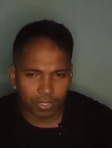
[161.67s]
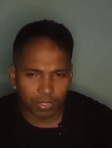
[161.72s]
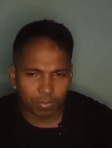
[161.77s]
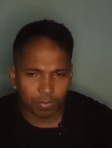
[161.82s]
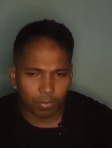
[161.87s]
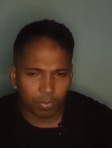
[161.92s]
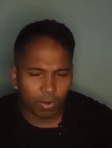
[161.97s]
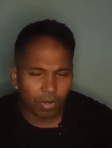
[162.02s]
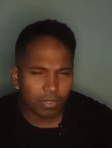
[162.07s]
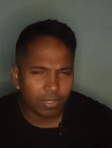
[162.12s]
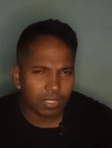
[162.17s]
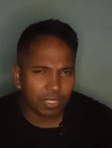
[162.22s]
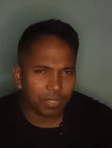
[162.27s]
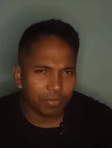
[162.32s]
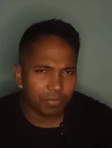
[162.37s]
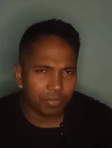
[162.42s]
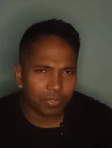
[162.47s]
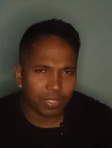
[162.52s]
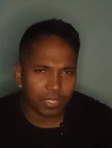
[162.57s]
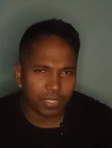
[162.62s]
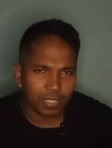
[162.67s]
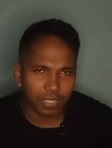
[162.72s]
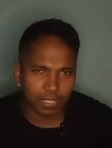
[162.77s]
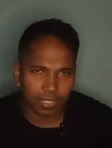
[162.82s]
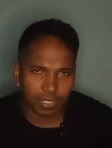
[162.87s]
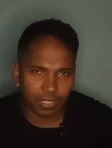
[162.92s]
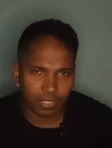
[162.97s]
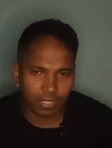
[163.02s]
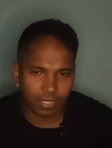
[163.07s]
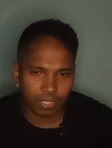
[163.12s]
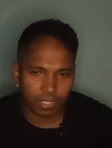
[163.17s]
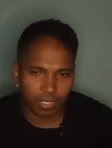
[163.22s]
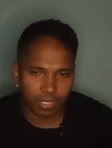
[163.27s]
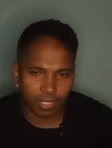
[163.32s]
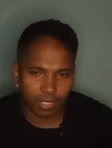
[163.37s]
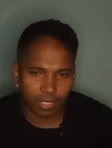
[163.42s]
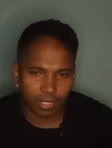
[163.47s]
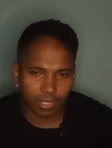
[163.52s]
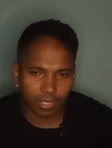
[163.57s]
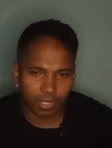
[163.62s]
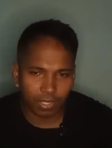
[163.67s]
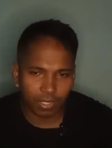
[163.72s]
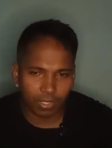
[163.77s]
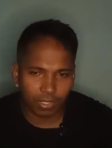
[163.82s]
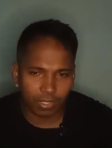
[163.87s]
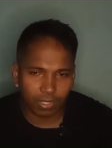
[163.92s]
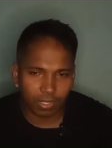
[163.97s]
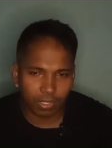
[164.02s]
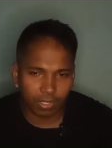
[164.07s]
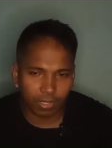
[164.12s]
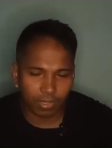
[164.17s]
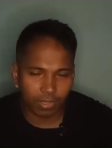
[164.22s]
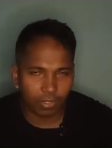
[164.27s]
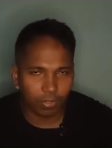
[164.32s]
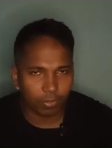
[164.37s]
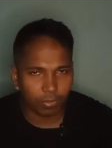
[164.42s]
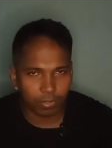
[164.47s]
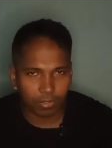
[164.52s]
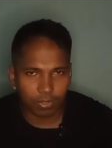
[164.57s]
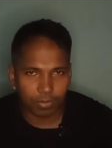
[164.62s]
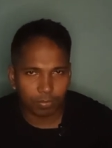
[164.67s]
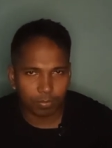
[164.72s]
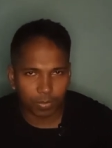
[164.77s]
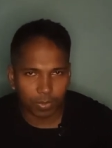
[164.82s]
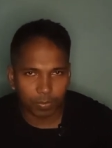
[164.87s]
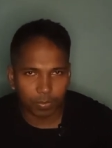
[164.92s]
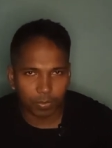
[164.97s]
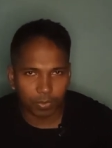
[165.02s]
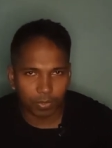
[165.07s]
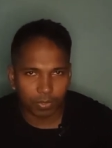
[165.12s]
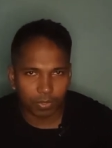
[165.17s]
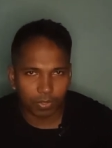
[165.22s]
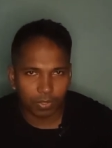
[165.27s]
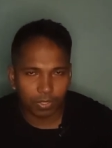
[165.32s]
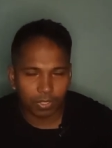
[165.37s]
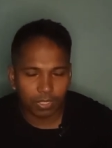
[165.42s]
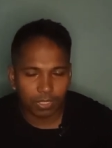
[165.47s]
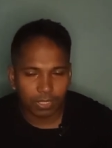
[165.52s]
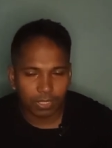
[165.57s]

then what difference is in those people?